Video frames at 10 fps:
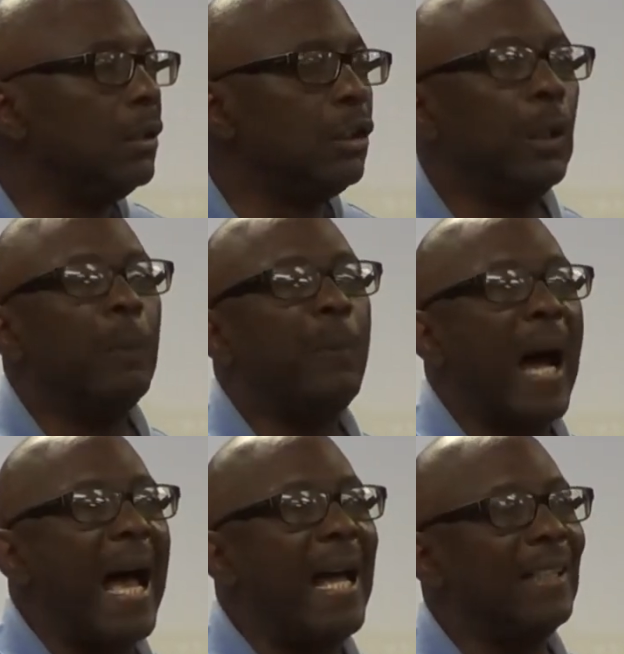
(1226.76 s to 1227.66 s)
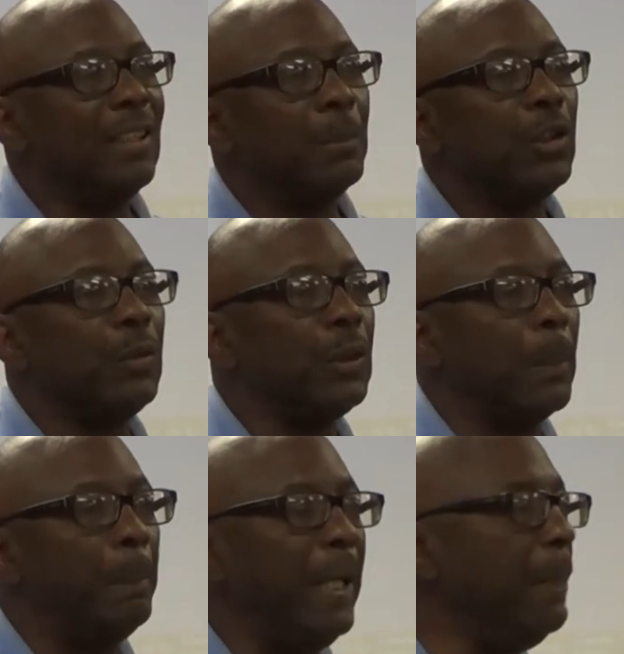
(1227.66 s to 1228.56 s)
to find
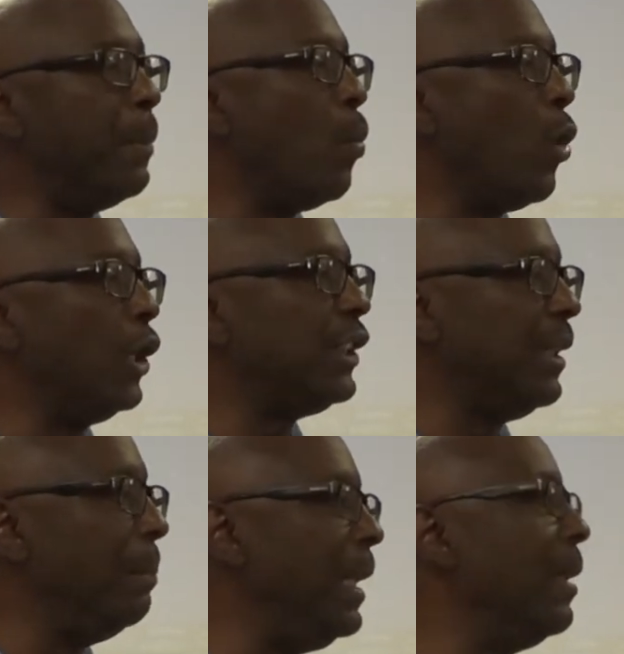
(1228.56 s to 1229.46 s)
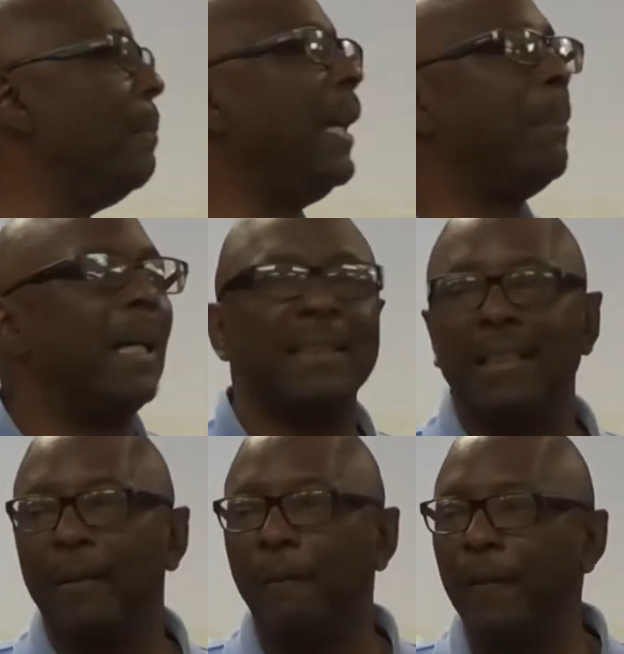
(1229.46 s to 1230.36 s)
some people worse than me to make
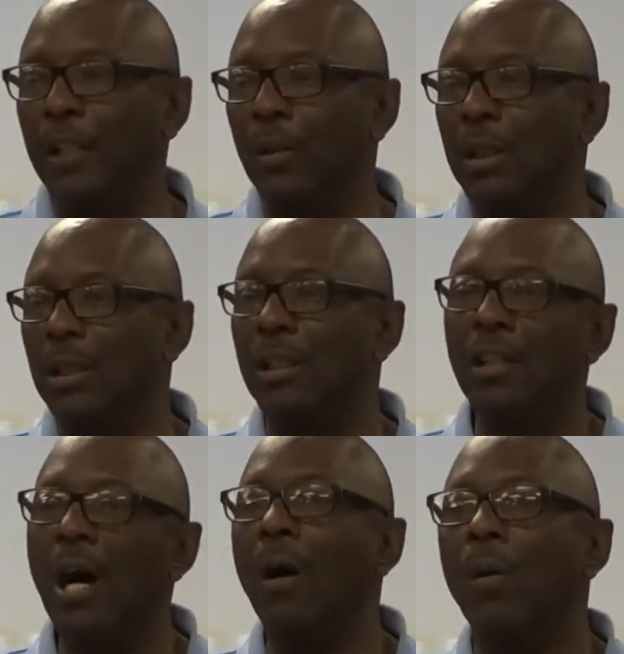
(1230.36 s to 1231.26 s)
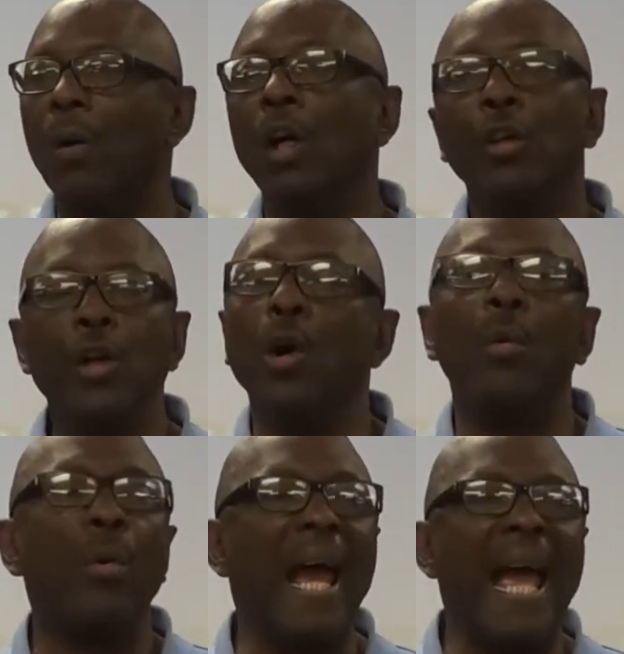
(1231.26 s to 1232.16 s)
myself feel good. No, you a
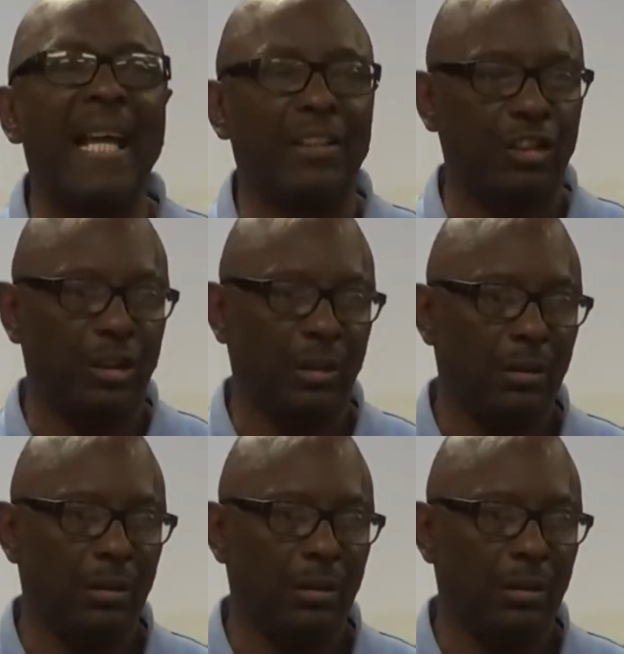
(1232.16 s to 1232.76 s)
wretch.